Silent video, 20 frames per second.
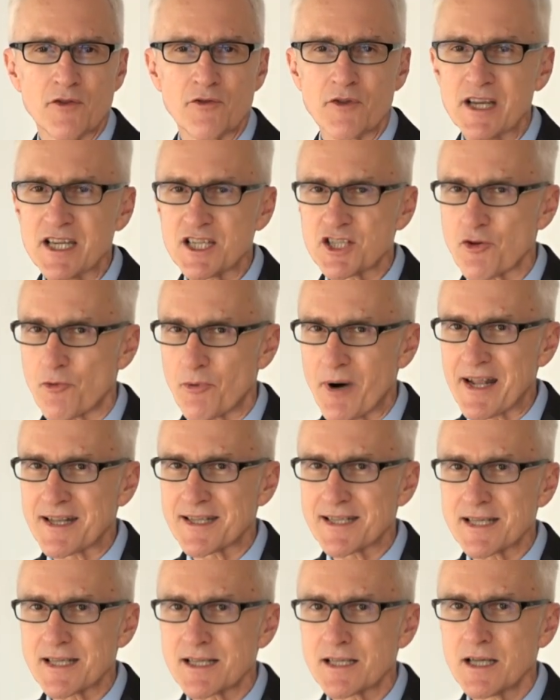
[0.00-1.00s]
These
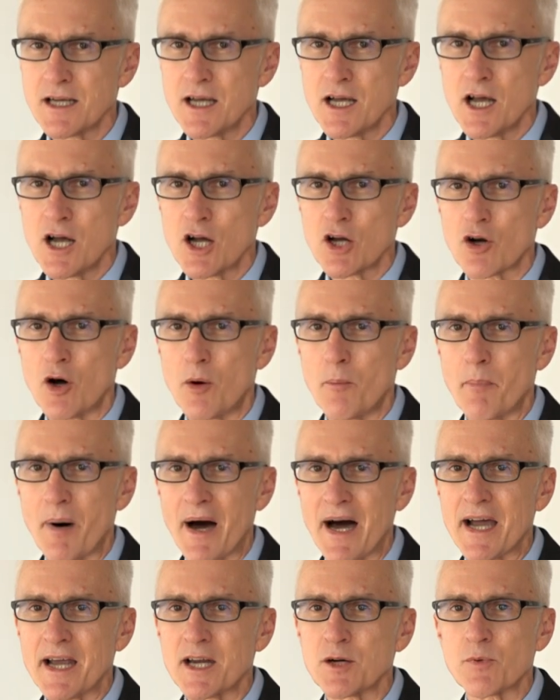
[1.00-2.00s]
threats,
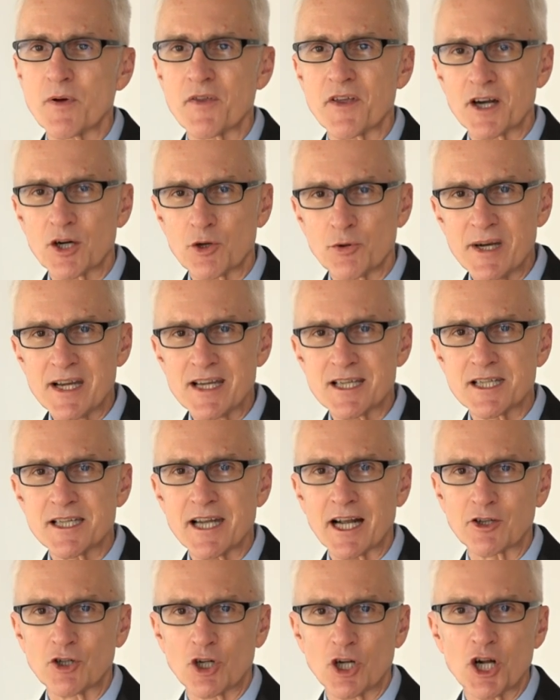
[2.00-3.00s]
combined with increased
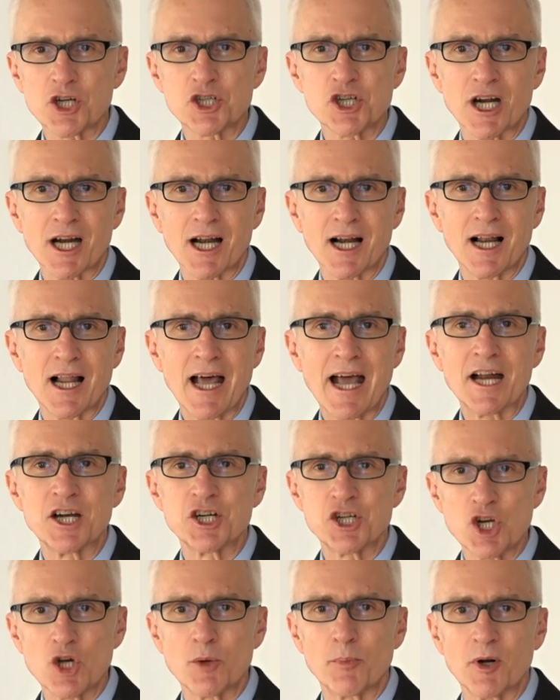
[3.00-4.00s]
technological
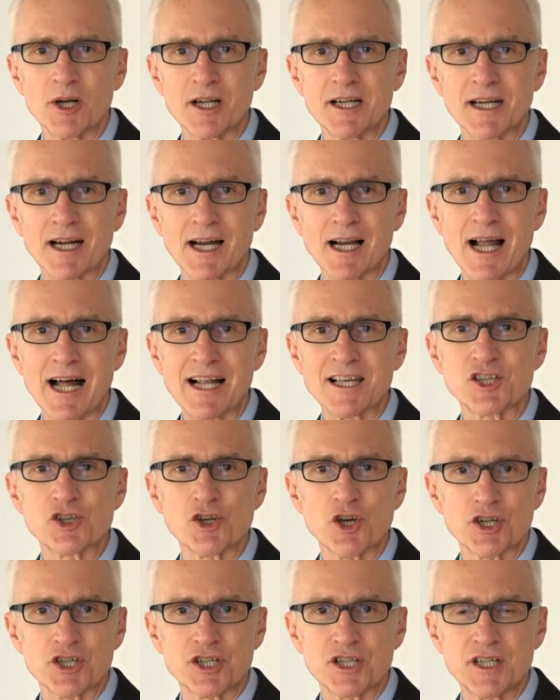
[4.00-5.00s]
and geopolitical
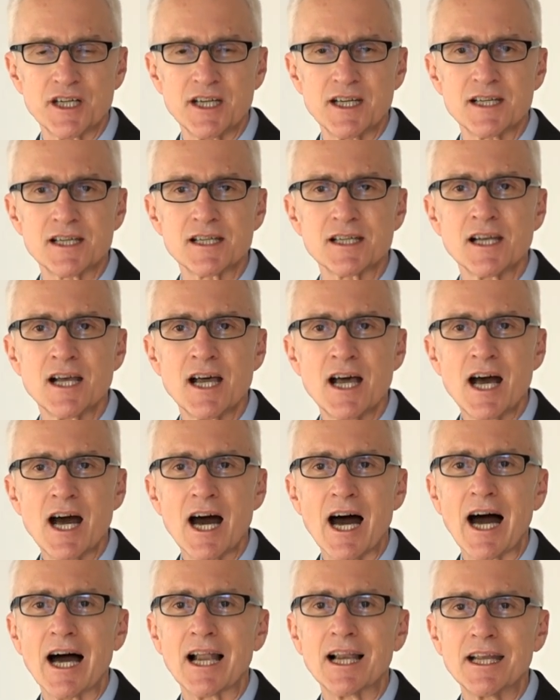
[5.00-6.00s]
uncertainties,
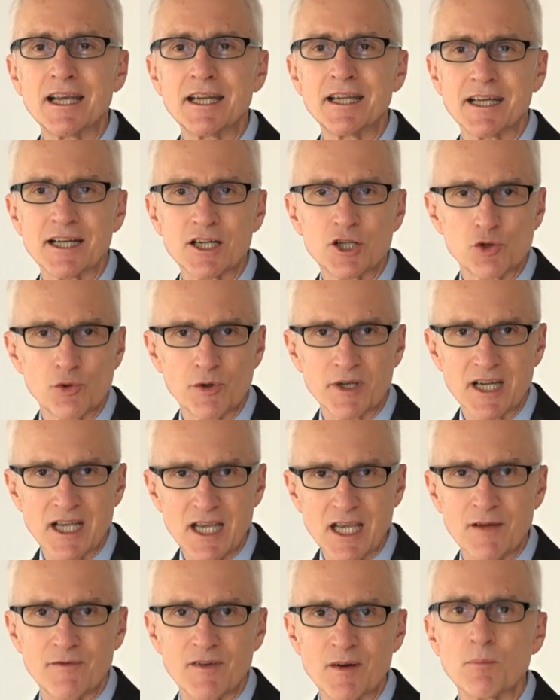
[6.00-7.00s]
are leading to an
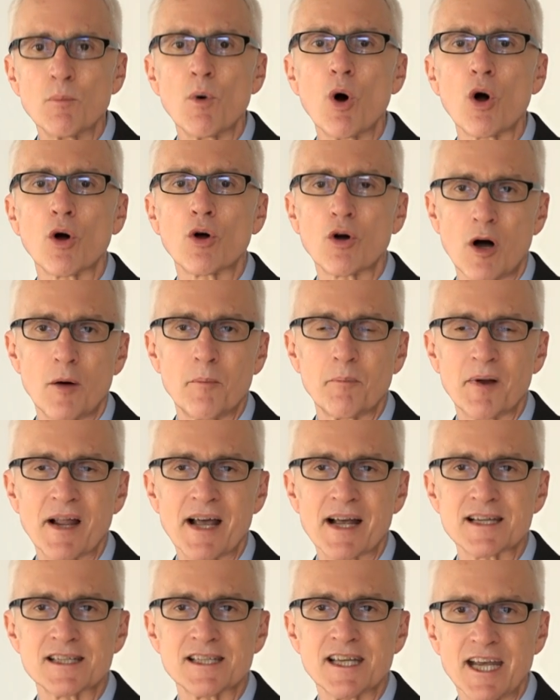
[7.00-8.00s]
even more
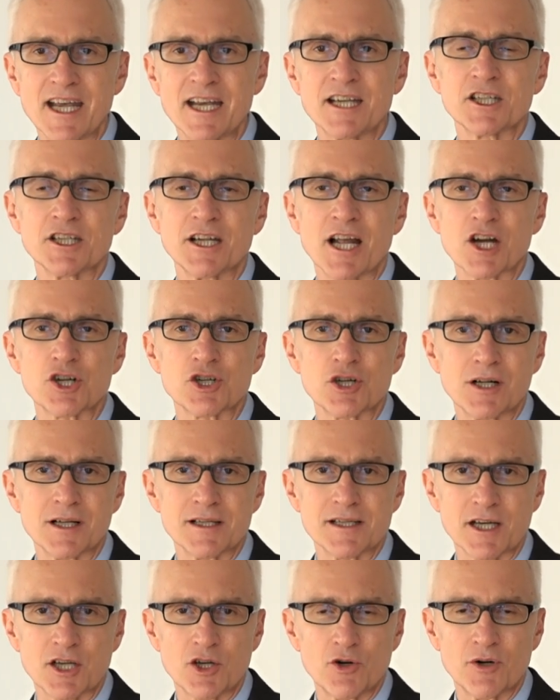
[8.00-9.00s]
complex international
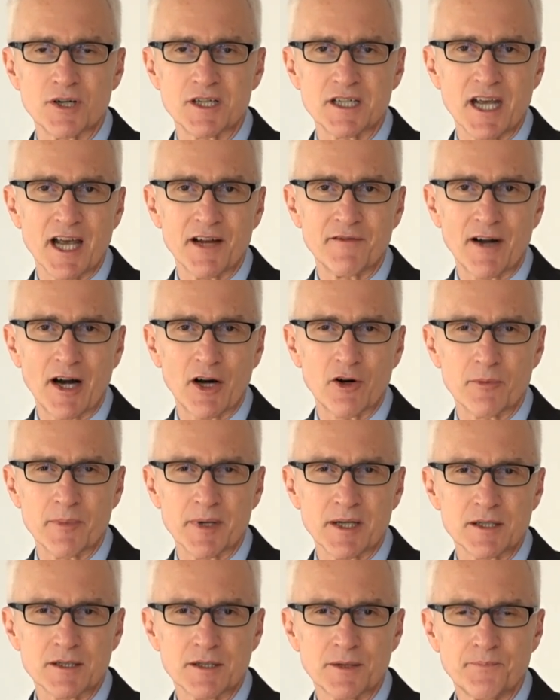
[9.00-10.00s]
security
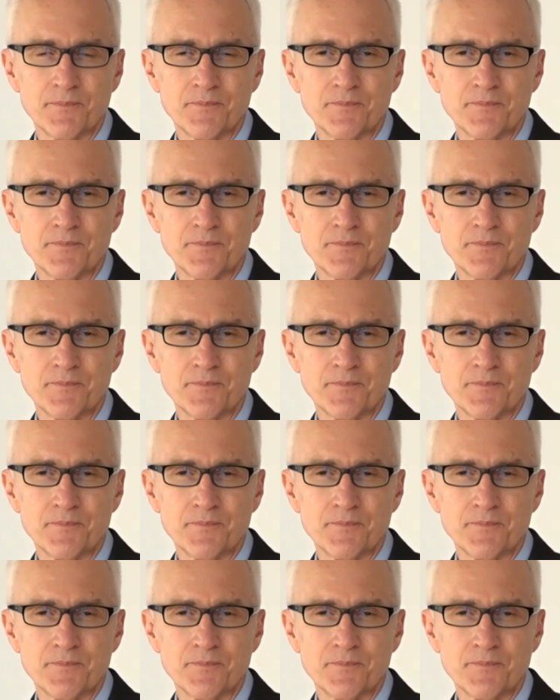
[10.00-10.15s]
environment.